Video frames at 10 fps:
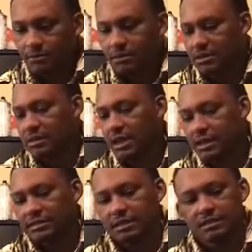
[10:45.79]
Because like I
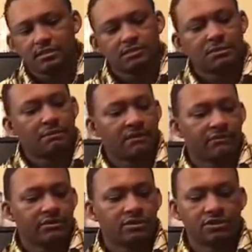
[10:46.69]
said, this will be my
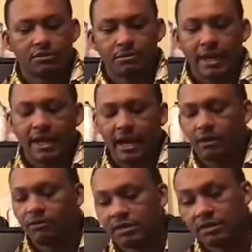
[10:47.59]
first year back
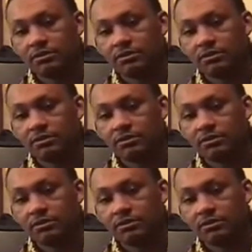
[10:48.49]
out with it,